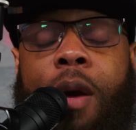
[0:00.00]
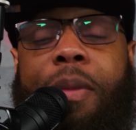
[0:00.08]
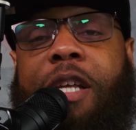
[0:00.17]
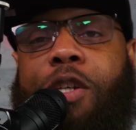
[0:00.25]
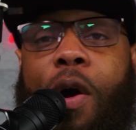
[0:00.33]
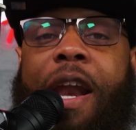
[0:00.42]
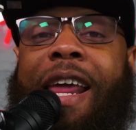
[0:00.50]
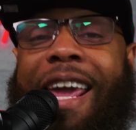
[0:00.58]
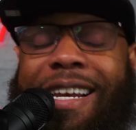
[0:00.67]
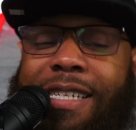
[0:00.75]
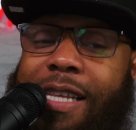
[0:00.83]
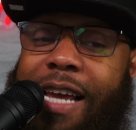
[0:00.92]
But let's go ahead and
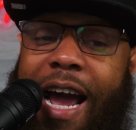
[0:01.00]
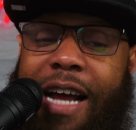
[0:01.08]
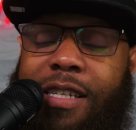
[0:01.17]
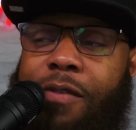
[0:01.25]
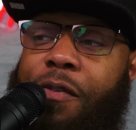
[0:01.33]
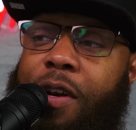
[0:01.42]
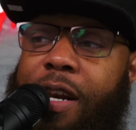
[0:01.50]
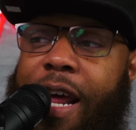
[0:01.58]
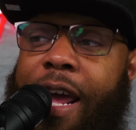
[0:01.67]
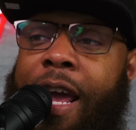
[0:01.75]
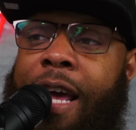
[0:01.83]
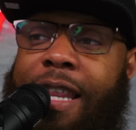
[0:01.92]
get into the content for
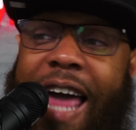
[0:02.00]
today.